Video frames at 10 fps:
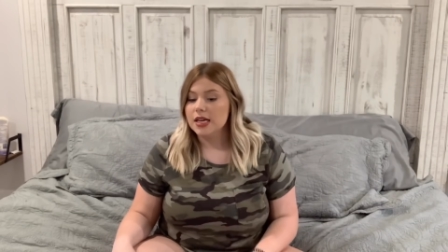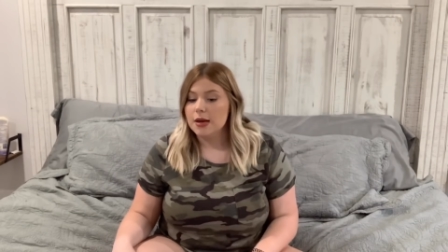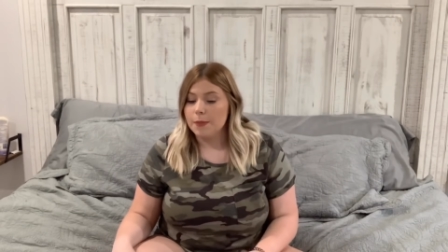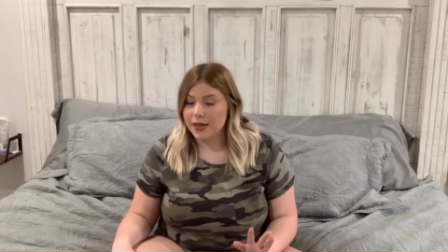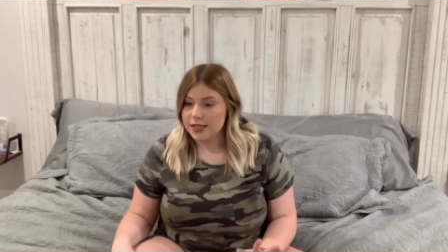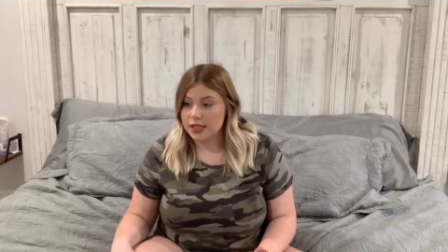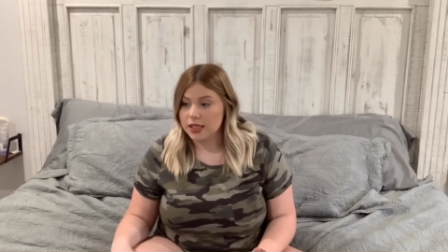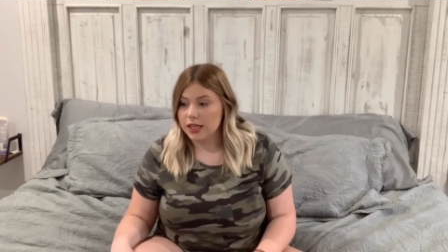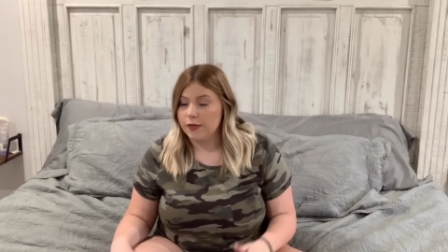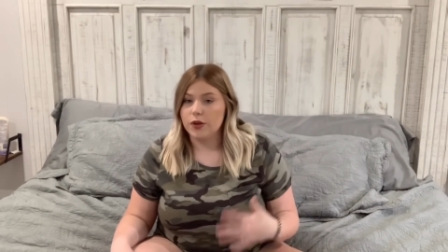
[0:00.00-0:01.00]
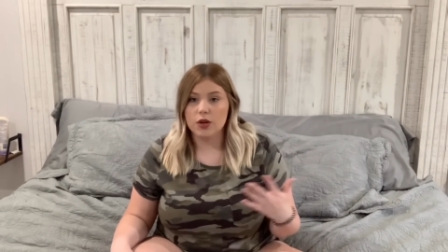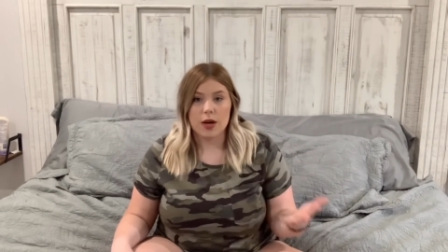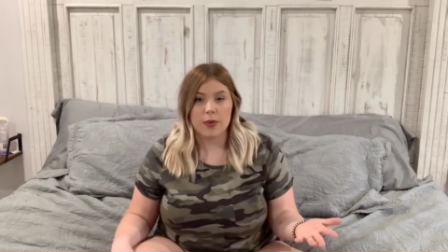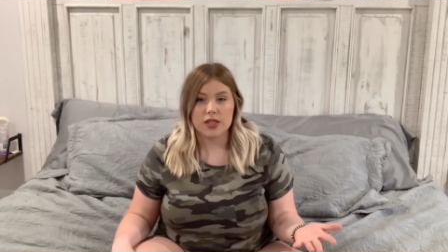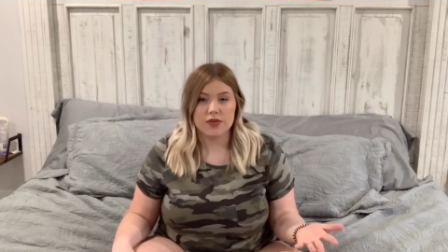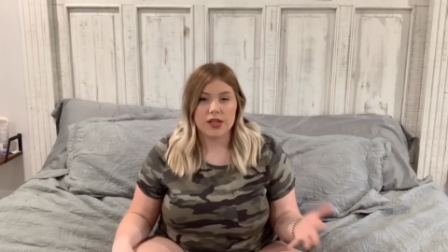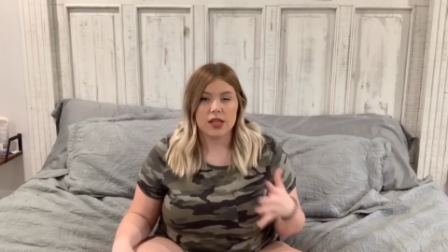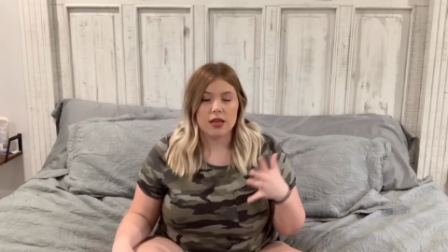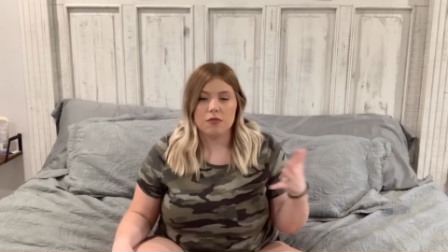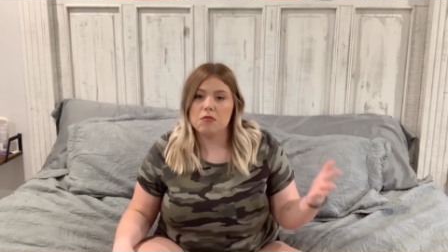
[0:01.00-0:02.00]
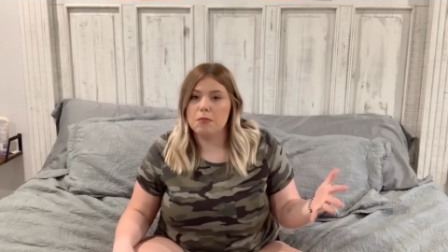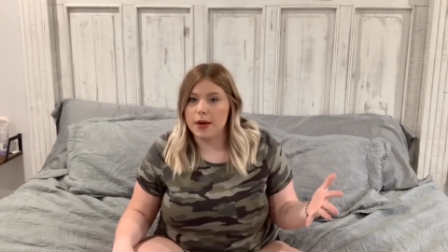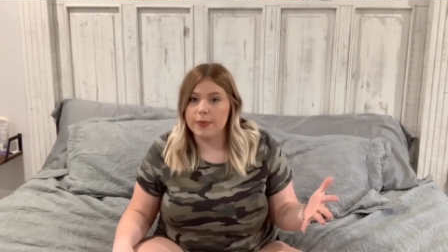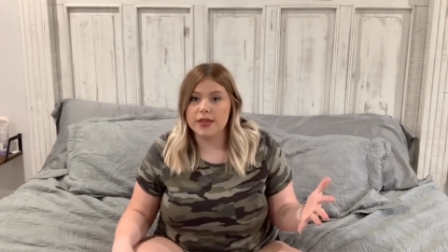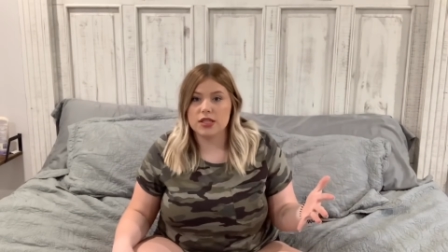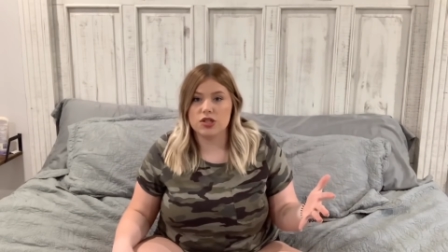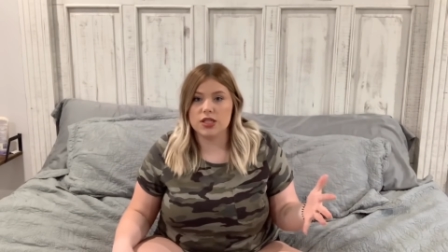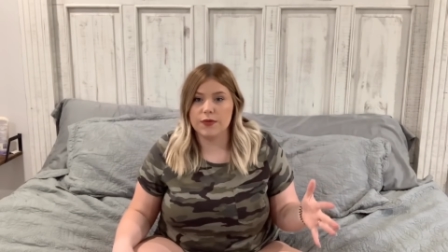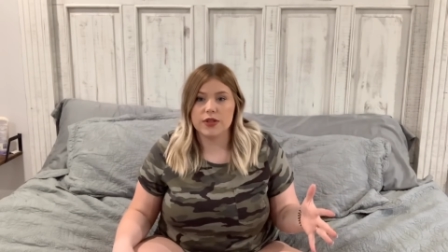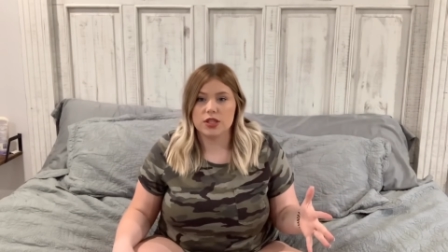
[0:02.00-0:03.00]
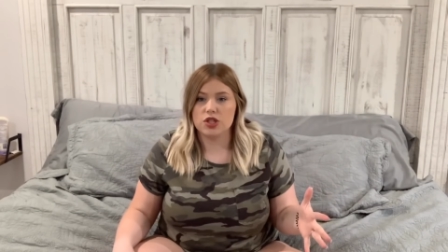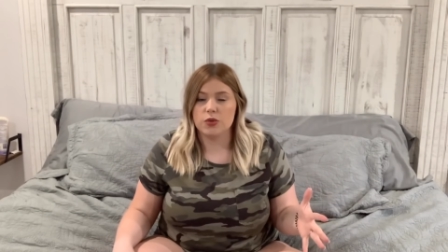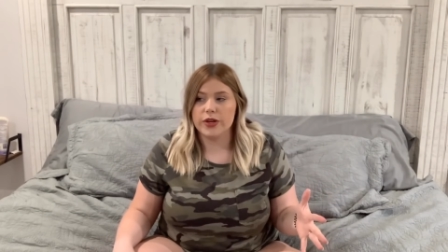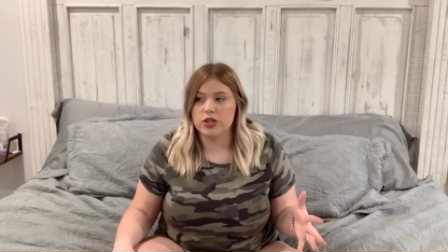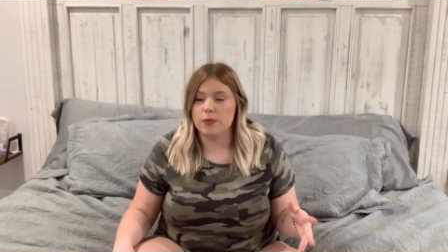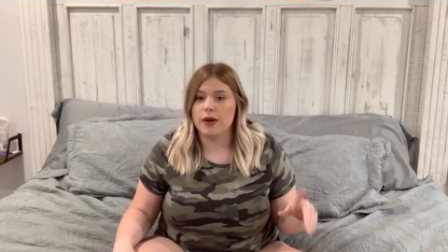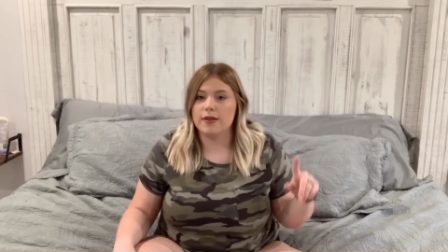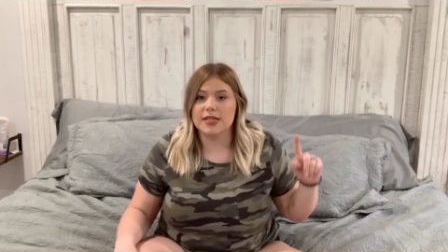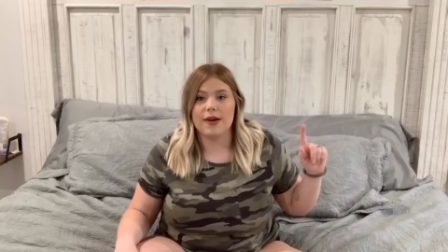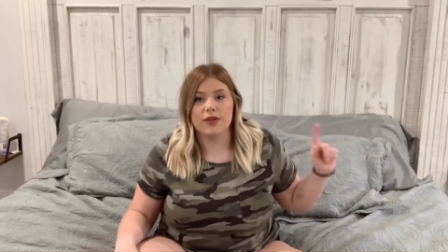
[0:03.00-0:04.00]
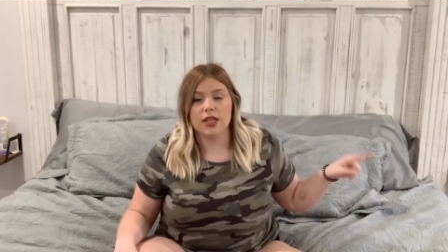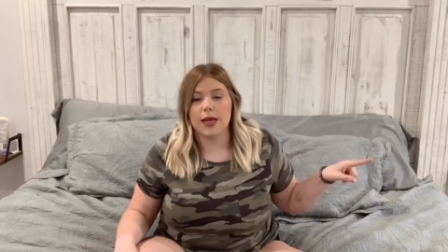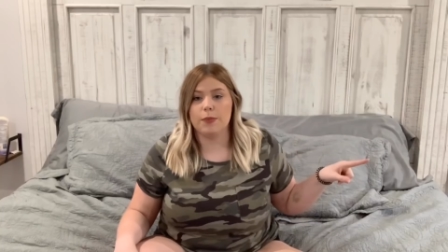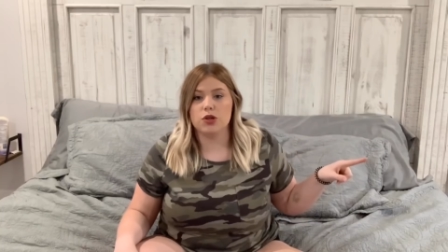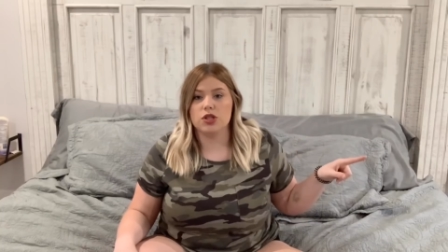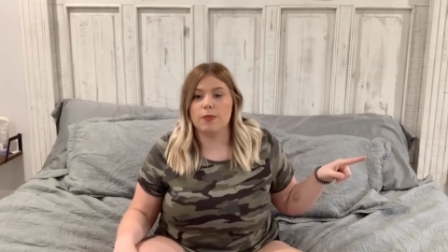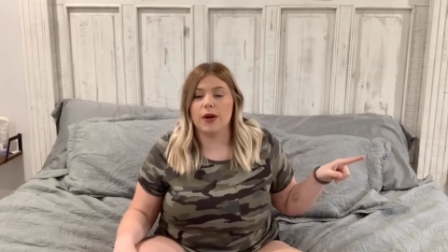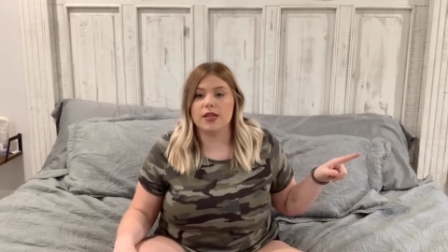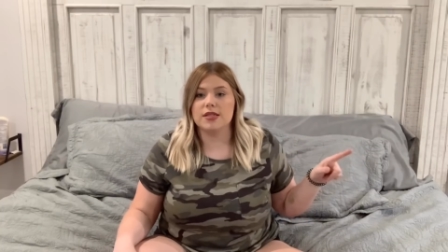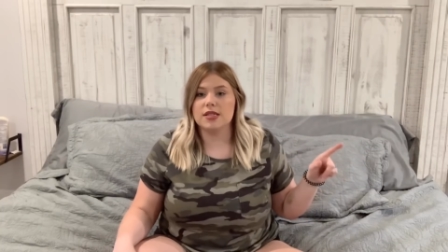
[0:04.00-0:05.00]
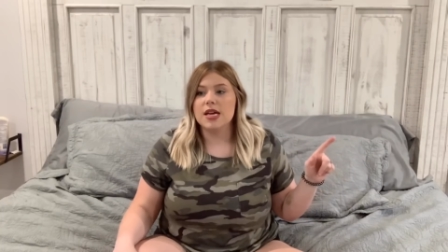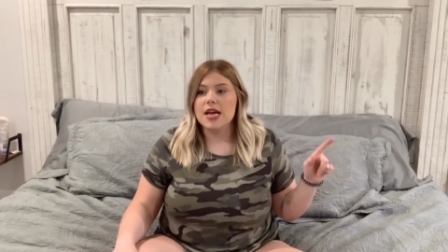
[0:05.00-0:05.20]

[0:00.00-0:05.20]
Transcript: basically if you're not breastfeeding then maybe it's a different situation but I was having to like push the buttons